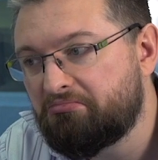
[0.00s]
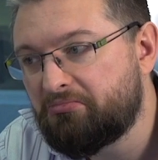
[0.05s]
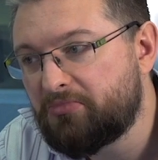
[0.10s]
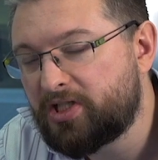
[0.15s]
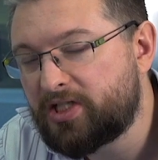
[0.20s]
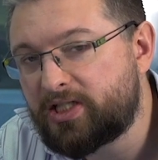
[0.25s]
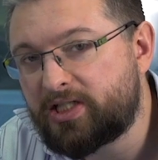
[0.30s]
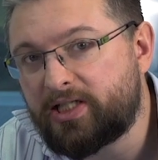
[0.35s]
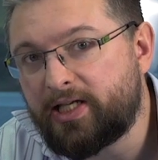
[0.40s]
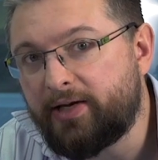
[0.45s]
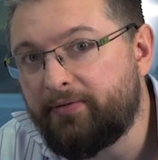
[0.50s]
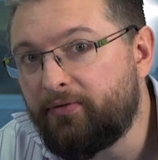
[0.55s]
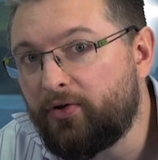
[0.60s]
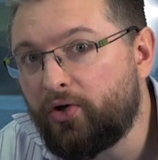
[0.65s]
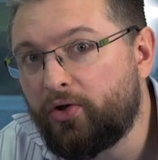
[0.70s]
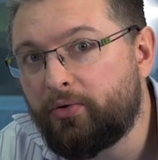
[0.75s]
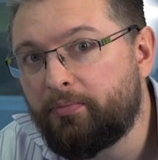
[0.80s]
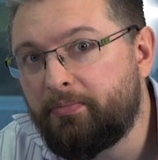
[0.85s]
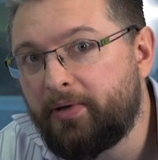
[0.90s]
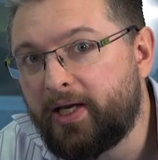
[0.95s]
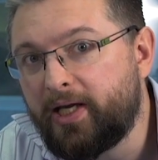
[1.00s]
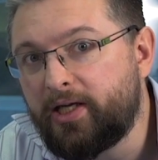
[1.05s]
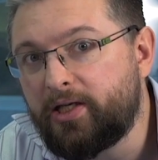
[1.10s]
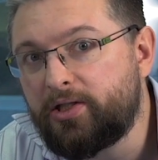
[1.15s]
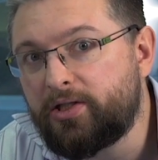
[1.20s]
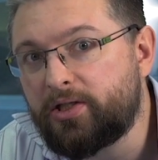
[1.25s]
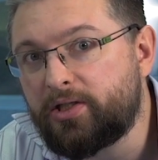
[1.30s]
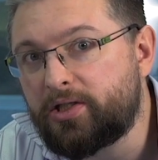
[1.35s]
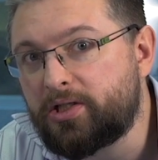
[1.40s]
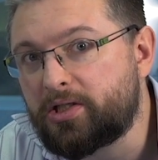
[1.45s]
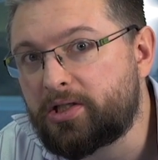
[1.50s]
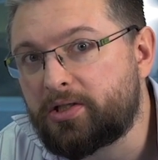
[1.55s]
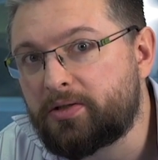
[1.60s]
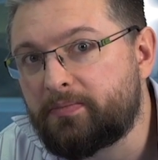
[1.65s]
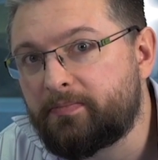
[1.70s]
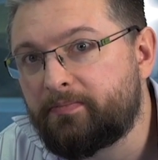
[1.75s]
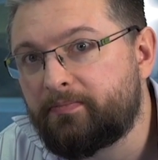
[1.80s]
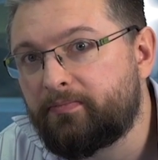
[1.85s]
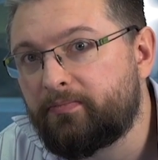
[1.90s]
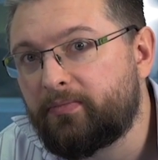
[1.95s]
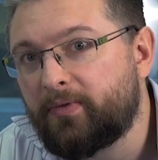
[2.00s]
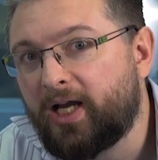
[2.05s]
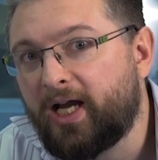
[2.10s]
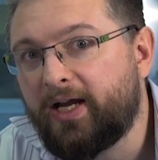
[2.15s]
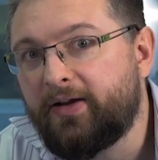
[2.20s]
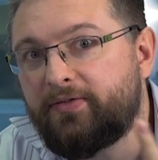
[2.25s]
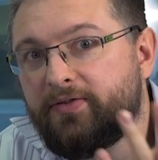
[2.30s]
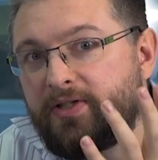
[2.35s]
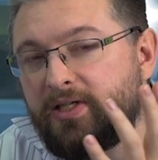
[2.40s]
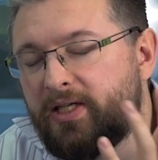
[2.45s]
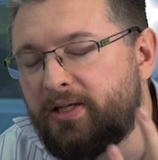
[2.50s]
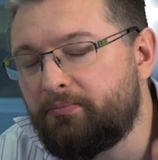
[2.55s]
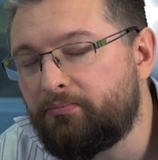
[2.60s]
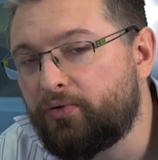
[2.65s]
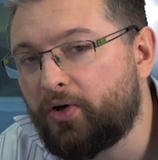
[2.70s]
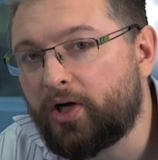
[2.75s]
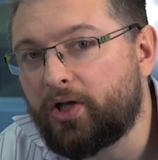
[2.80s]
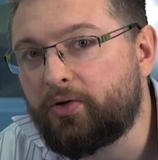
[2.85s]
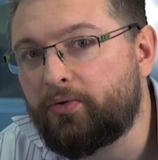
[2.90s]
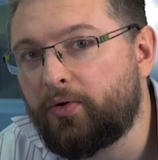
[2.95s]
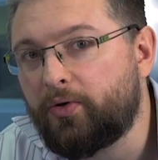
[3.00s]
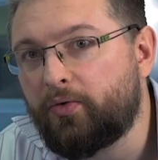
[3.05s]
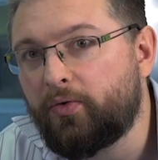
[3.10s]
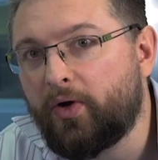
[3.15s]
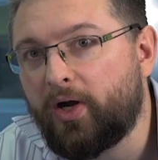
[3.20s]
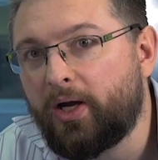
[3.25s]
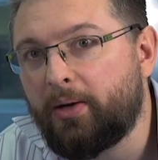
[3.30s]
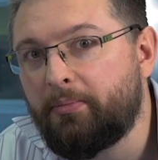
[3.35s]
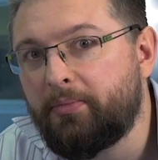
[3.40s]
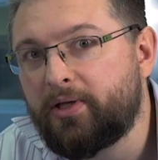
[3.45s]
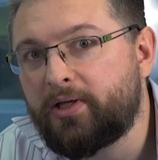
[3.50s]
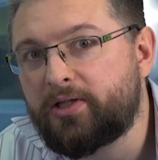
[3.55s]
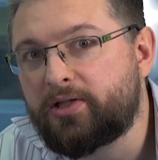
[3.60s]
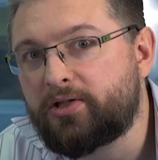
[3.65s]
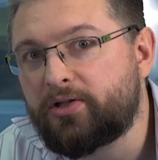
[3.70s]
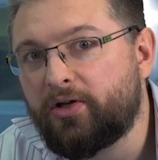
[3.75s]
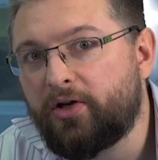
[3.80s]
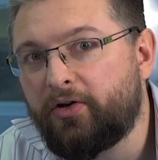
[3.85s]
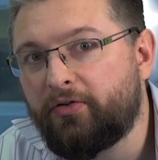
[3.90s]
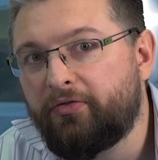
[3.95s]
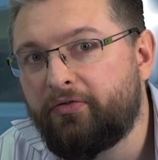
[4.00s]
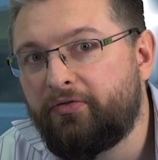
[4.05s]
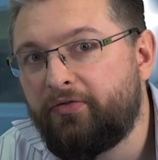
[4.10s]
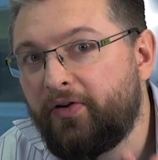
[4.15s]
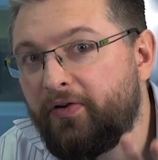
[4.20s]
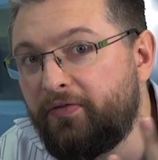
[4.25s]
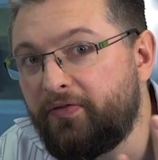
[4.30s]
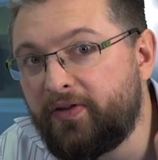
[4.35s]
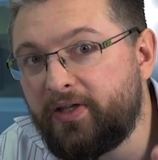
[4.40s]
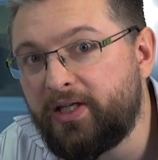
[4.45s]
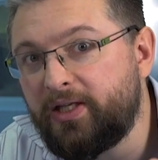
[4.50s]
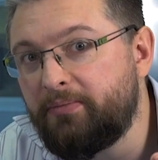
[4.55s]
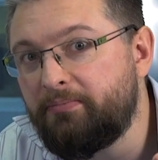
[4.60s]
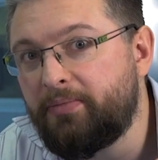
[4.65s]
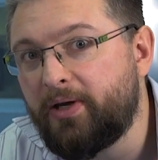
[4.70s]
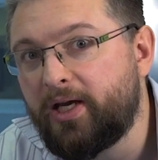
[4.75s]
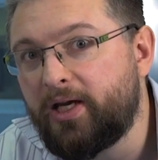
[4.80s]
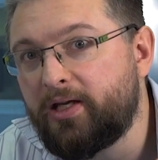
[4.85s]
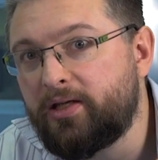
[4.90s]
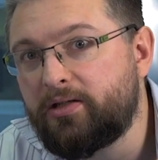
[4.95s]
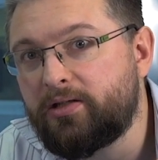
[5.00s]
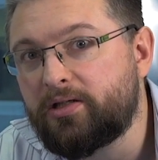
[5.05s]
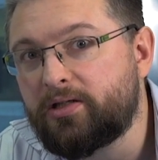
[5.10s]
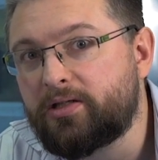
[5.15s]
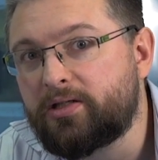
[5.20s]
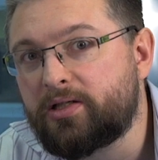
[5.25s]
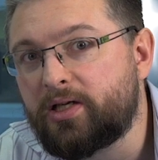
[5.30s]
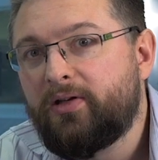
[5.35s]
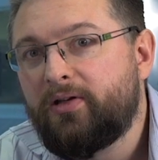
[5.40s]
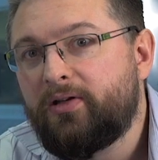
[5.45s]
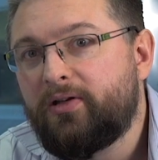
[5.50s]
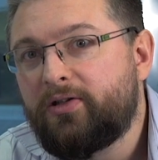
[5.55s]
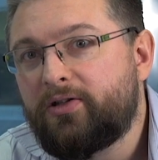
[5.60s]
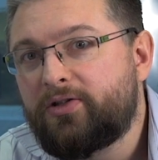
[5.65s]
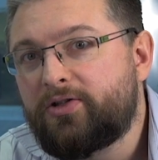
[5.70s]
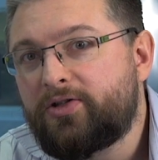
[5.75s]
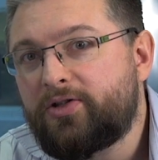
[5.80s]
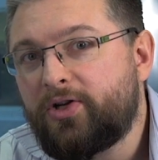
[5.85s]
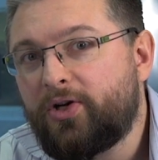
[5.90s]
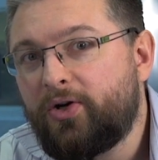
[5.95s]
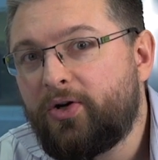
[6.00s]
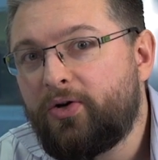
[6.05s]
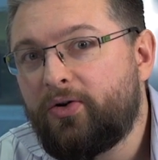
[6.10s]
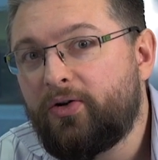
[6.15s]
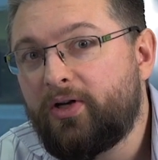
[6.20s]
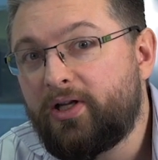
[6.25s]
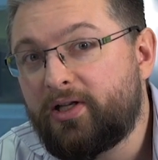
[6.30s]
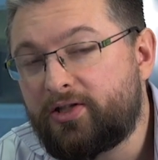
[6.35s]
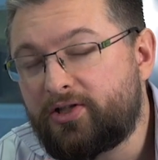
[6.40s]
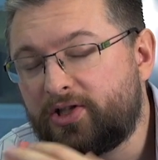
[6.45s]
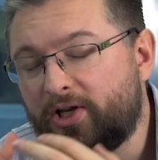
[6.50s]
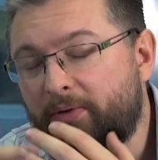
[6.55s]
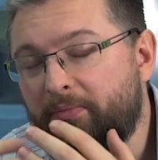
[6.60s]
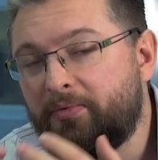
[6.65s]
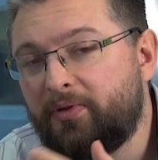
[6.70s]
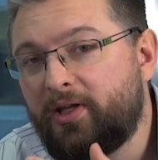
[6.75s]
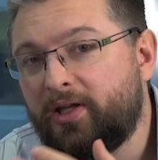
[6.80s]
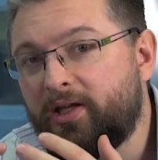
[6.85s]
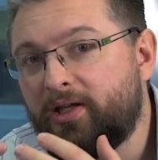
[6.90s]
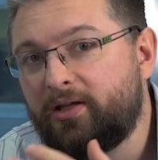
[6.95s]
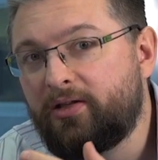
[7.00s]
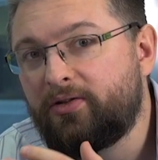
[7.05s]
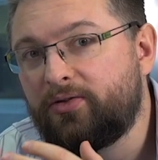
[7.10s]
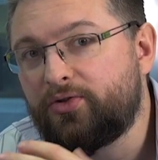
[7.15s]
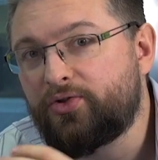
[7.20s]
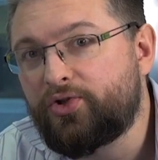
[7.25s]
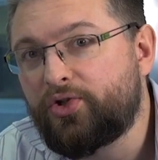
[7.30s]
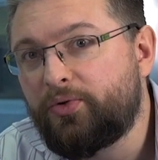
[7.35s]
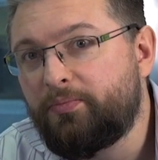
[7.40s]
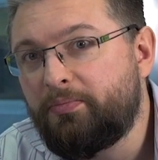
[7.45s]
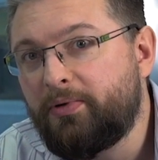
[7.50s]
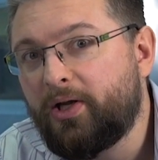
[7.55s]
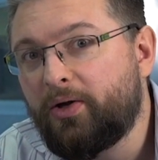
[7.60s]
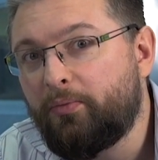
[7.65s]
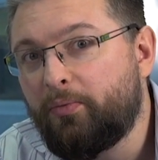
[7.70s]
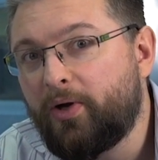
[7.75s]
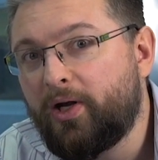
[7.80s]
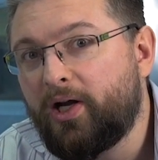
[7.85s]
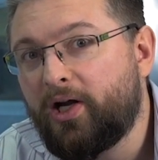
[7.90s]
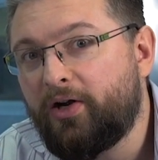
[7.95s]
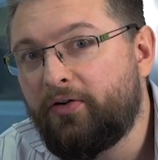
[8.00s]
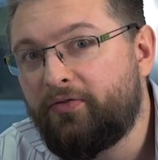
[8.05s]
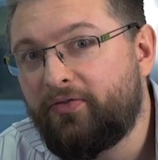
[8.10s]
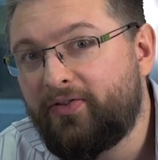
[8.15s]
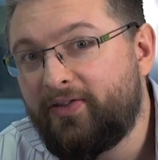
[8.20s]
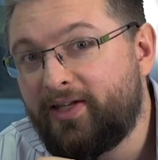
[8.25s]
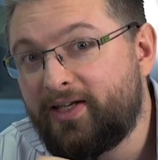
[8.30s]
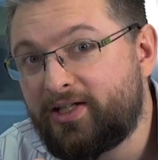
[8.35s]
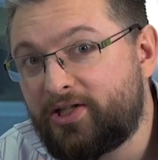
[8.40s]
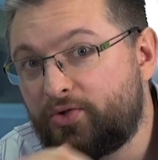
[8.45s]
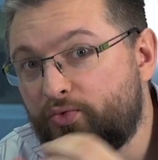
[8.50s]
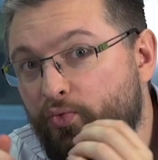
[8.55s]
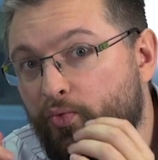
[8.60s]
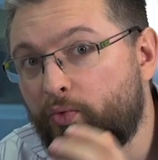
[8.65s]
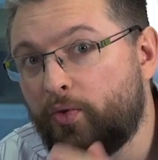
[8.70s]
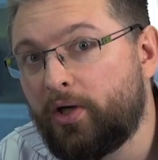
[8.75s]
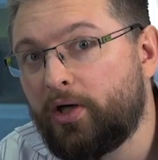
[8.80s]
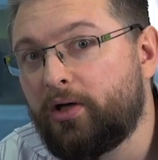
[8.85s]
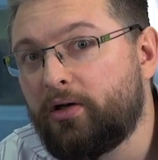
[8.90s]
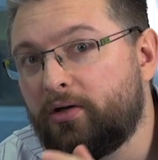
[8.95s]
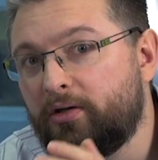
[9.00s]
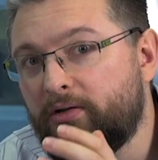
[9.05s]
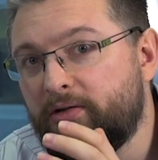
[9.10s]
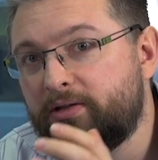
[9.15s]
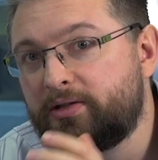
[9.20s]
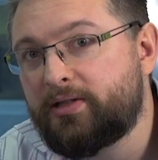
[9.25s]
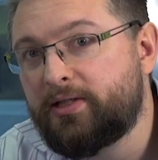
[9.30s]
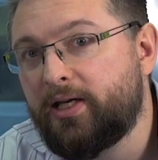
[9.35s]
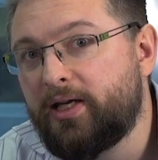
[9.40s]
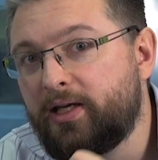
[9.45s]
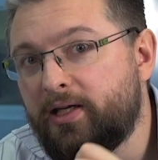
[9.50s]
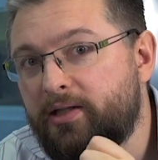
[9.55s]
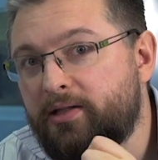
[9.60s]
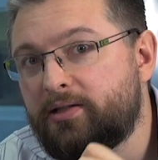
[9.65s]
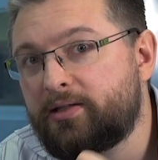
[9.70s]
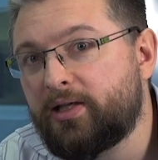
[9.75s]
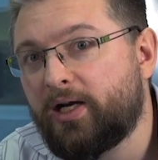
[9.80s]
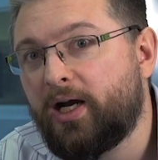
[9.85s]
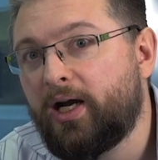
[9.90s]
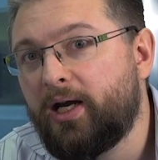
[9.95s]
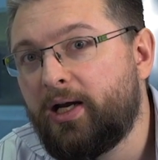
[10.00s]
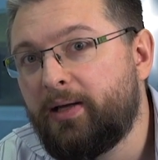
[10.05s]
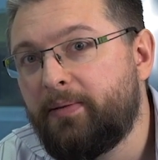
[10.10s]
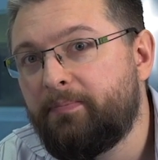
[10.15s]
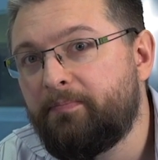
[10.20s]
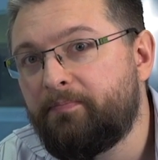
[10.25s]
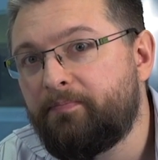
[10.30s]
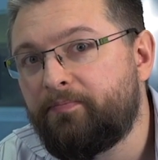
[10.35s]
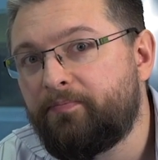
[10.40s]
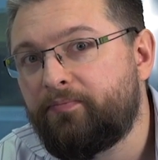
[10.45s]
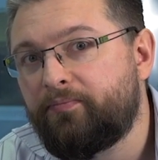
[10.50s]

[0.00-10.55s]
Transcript: several pages. I've seen product requirements of 15 pages. So it's something you should be aware of. This will take time,